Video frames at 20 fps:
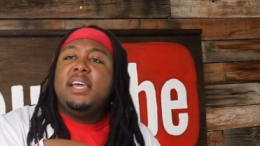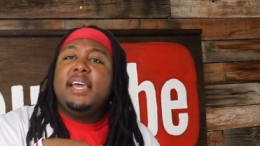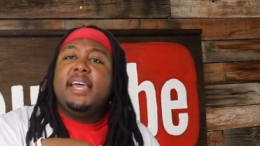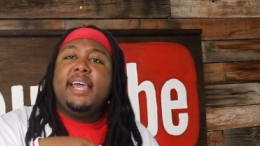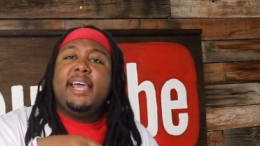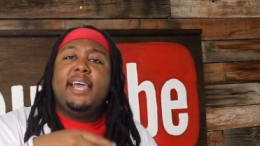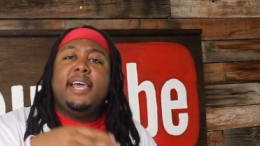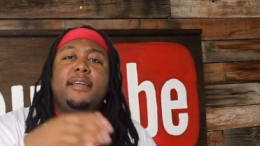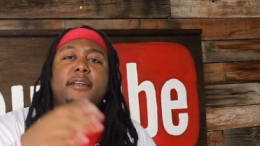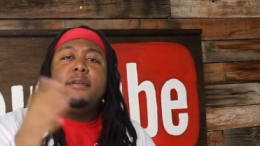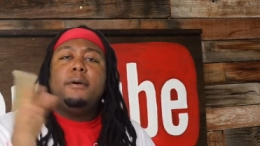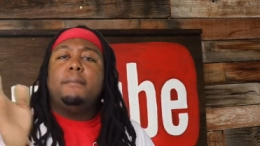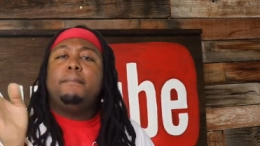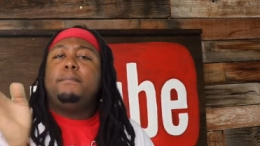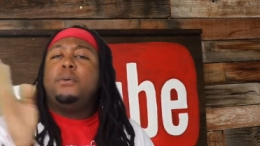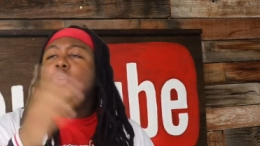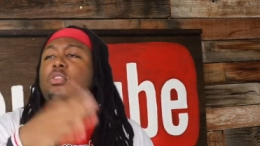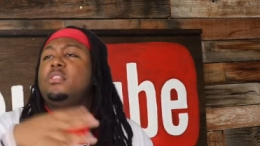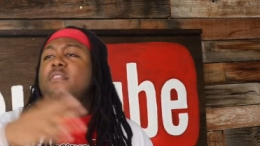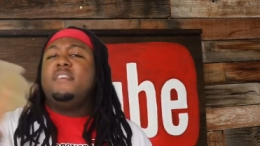And
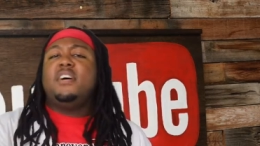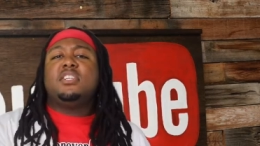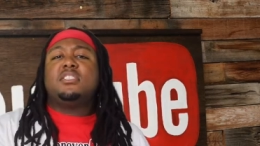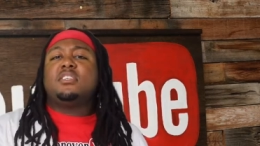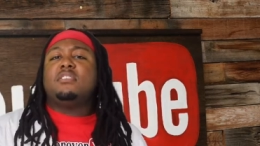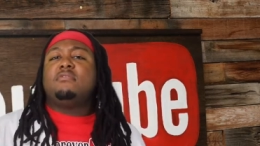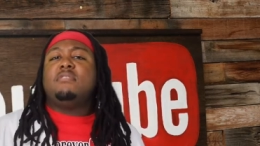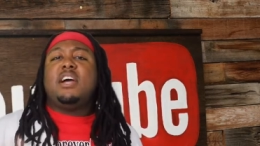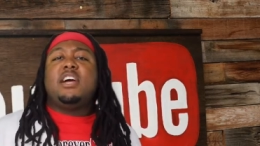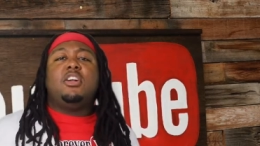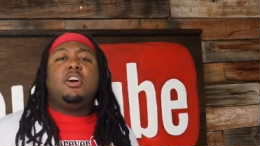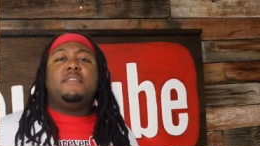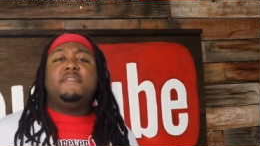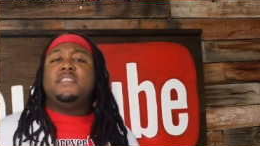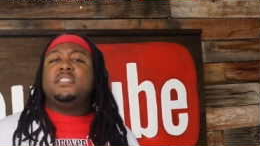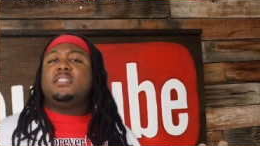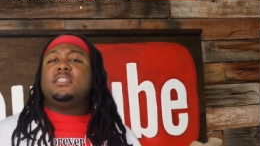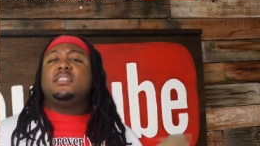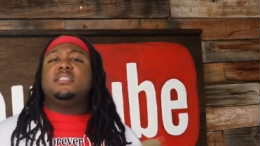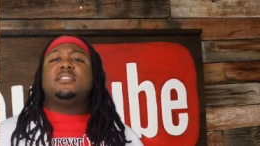both of us can ride off
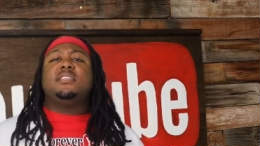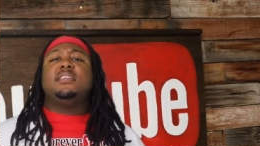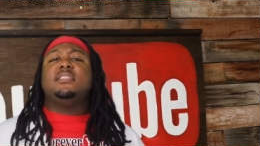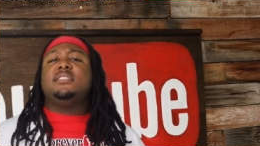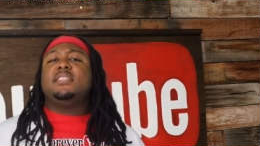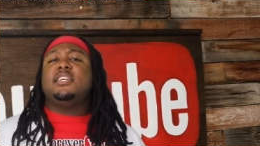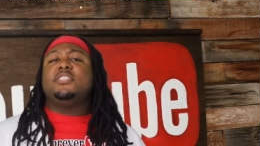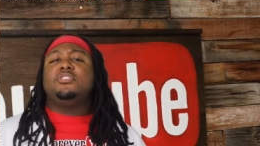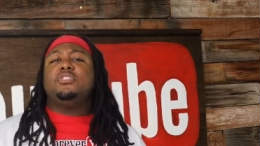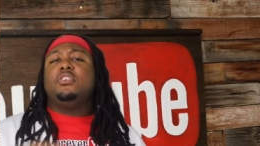into the sunset.